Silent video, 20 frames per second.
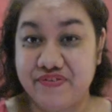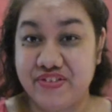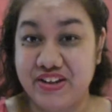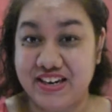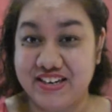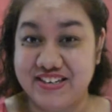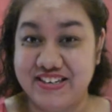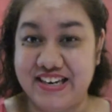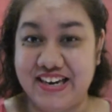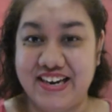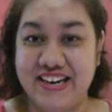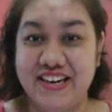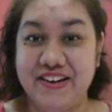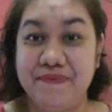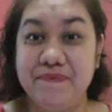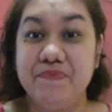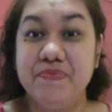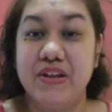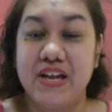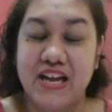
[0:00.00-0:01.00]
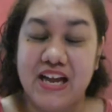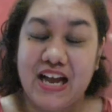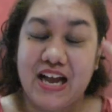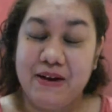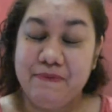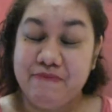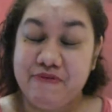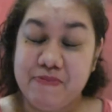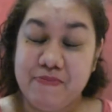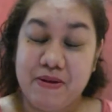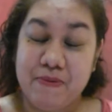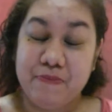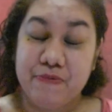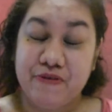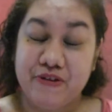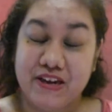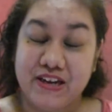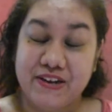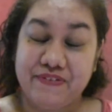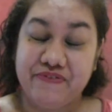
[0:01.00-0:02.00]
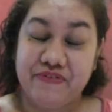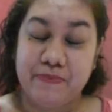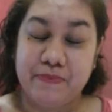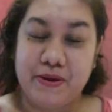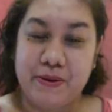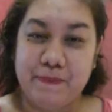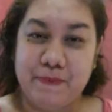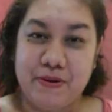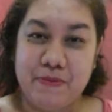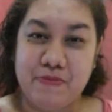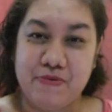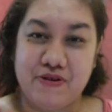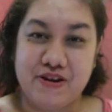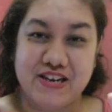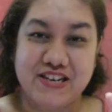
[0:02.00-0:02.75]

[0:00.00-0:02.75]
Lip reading: that day, I'm remembering it from my memory,